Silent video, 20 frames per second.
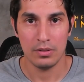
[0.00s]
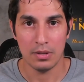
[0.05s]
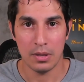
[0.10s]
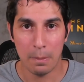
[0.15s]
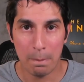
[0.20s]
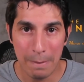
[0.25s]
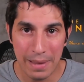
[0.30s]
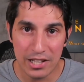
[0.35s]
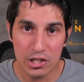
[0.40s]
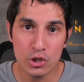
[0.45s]

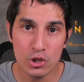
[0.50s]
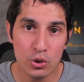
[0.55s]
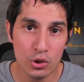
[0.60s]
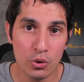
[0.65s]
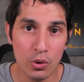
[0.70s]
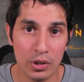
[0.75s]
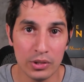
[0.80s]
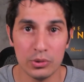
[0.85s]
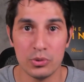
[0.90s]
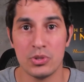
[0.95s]
Make sure you
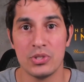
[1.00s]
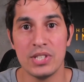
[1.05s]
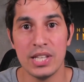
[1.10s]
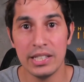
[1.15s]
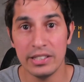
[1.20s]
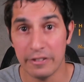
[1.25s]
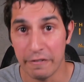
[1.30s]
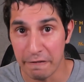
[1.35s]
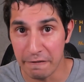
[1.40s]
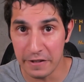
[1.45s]
understand
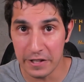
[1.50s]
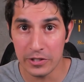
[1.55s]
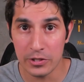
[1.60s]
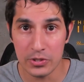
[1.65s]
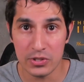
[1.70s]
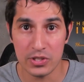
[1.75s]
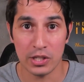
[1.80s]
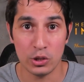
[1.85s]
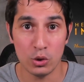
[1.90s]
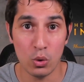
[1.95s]
the figures
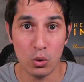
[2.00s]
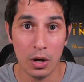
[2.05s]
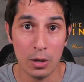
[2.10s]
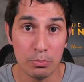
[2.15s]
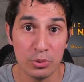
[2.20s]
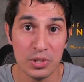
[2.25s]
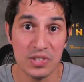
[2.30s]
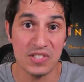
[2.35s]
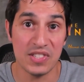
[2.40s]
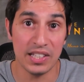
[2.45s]
that you are
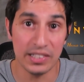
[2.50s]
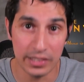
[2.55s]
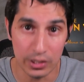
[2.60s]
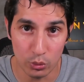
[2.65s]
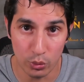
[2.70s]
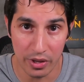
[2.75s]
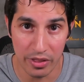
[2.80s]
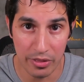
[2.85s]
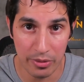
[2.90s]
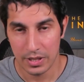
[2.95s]
presented
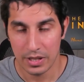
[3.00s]
with.